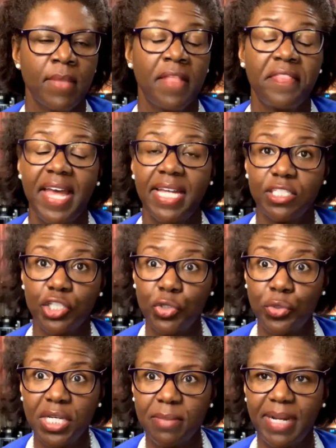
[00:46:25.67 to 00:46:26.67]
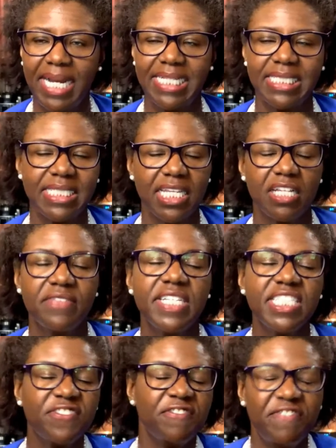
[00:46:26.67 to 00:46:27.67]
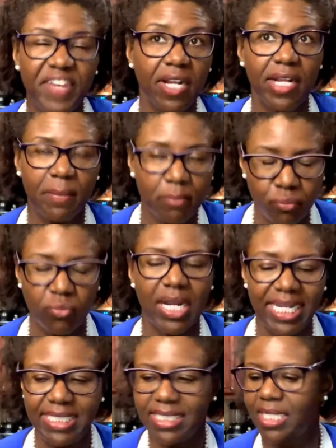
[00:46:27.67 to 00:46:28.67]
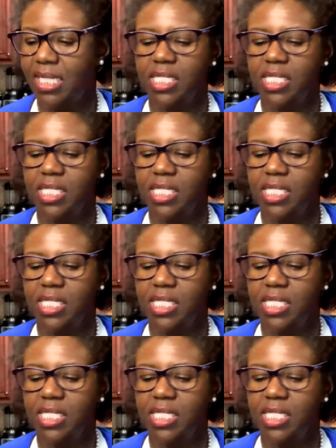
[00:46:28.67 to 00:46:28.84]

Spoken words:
that tuna by itself is very bright.